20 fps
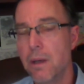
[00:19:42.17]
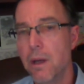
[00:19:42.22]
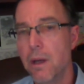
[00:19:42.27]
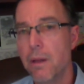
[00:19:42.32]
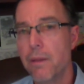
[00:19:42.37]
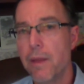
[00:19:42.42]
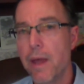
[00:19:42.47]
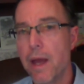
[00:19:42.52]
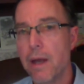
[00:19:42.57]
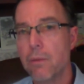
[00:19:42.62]

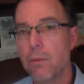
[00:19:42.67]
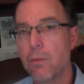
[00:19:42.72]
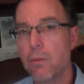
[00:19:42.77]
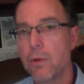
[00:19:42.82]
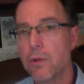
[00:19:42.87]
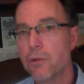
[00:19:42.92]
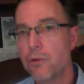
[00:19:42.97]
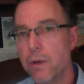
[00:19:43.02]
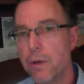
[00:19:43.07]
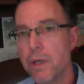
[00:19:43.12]
that
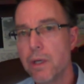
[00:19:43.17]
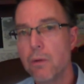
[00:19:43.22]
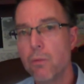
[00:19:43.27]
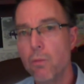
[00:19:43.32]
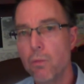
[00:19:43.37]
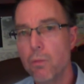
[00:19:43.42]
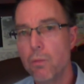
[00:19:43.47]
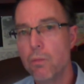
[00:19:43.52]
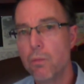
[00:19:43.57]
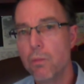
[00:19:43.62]
we're
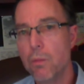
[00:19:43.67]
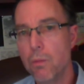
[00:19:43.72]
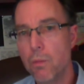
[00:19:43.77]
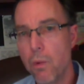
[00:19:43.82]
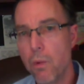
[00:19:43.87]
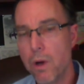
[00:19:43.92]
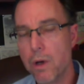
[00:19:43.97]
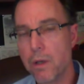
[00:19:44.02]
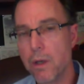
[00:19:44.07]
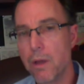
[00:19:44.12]
treating
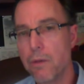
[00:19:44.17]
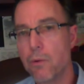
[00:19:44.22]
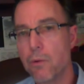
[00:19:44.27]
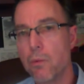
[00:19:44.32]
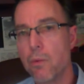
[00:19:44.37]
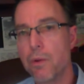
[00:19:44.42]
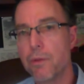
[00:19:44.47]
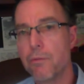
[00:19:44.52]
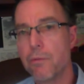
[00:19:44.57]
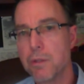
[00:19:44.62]
one another
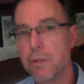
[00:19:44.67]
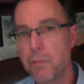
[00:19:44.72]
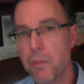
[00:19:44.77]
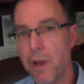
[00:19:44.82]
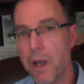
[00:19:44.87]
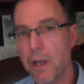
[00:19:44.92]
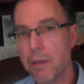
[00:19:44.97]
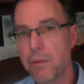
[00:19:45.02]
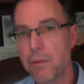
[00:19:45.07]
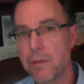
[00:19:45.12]
with
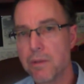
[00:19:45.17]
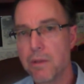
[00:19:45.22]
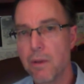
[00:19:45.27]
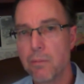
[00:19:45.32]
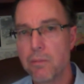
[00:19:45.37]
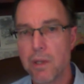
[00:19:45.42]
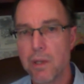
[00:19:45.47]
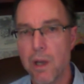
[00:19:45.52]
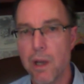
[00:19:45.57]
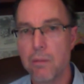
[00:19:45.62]
respect, but
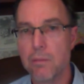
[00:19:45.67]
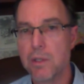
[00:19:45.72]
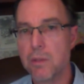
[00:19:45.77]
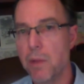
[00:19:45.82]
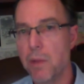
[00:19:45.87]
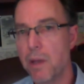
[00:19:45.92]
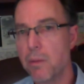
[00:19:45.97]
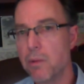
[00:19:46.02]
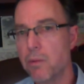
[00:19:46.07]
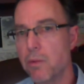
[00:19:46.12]
sometimes
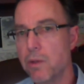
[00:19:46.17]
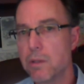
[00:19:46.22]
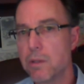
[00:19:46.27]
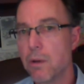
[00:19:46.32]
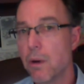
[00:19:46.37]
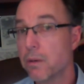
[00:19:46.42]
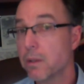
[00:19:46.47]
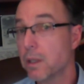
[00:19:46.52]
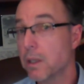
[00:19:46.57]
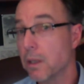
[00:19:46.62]
maybe we
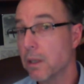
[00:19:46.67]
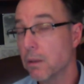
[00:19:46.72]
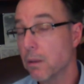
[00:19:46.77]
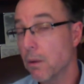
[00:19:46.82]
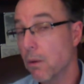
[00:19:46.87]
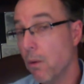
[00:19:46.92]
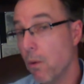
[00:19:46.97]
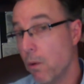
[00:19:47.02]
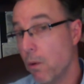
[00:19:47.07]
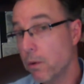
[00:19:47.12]
start to get a
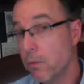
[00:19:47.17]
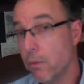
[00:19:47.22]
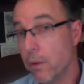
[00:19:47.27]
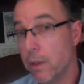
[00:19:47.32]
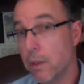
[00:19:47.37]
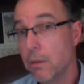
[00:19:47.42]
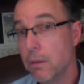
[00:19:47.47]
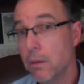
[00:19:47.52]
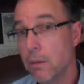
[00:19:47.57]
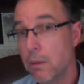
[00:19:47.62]
little
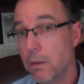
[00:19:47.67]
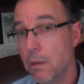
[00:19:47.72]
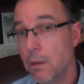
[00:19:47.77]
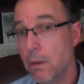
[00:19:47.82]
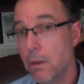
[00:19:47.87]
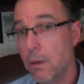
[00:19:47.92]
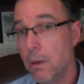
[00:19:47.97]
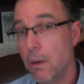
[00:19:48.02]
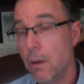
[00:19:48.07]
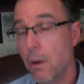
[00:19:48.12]
ornery,
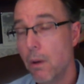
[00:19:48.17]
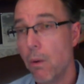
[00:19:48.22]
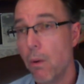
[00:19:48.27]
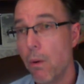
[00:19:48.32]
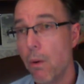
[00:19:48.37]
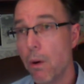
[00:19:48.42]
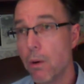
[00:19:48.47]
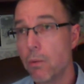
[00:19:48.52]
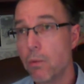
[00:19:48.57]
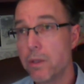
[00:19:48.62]

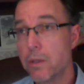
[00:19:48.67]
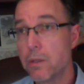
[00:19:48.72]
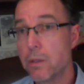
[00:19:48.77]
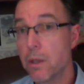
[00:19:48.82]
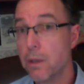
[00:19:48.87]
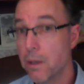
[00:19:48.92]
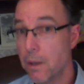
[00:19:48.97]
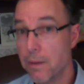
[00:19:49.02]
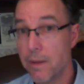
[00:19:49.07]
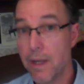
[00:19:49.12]

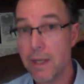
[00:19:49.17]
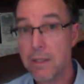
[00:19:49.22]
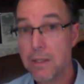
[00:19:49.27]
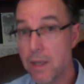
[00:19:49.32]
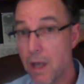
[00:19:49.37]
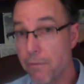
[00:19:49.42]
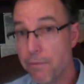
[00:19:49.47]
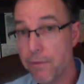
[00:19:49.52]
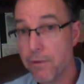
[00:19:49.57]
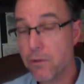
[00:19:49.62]
and that's
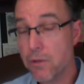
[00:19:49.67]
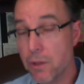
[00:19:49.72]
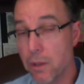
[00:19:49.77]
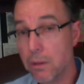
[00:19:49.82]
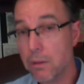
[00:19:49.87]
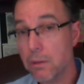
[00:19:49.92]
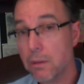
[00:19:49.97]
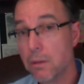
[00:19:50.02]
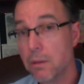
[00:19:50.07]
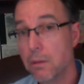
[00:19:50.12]

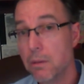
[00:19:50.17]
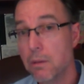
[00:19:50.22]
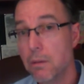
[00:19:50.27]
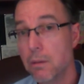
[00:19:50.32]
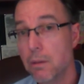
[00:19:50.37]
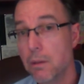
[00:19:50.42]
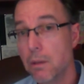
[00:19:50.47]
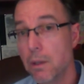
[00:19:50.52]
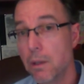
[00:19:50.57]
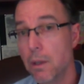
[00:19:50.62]
selfishness.
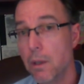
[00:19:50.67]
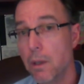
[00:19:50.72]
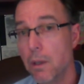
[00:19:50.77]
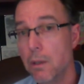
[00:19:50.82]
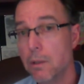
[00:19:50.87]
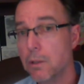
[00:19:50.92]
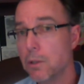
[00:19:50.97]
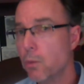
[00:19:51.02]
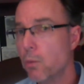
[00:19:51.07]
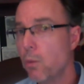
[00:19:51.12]

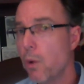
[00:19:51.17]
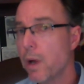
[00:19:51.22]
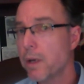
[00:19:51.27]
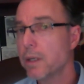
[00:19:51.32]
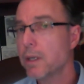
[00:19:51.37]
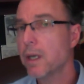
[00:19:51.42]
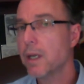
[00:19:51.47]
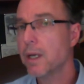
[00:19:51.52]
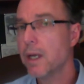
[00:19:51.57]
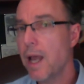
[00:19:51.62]
So
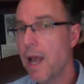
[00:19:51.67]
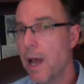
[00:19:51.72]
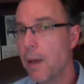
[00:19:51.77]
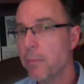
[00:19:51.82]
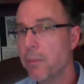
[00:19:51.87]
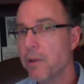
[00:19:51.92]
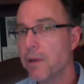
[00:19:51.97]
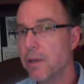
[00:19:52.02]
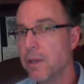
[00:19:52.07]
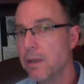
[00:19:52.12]
what can
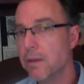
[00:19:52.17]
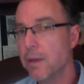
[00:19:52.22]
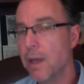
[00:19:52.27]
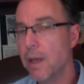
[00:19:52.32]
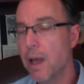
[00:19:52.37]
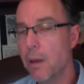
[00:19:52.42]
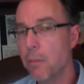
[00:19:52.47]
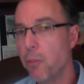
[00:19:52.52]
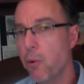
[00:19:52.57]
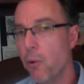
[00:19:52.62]
happen in
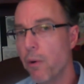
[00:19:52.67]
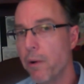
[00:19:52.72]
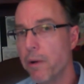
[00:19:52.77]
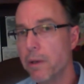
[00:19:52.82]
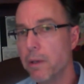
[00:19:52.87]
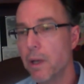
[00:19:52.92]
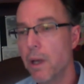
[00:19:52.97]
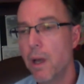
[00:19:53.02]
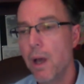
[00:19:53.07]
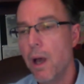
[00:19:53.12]
that
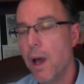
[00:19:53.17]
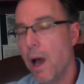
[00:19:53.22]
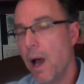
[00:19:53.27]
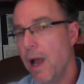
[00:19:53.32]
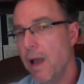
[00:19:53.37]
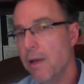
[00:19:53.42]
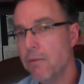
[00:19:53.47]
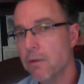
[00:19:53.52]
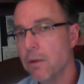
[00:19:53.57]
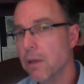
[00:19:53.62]
point?
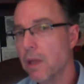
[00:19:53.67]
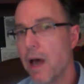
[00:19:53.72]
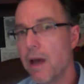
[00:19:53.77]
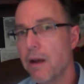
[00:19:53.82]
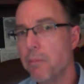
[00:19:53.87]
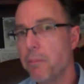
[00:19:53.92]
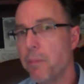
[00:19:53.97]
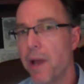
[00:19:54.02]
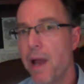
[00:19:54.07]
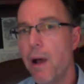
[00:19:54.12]
I have a lot
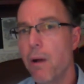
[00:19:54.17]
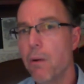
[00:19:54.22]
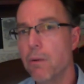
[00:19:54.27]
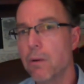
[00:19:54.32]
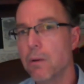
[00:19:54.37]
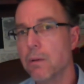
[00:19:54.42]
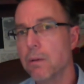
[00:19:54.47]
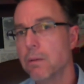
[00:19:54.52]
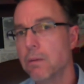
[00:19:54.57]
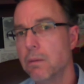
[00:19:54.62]
of
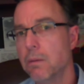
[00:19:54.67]
power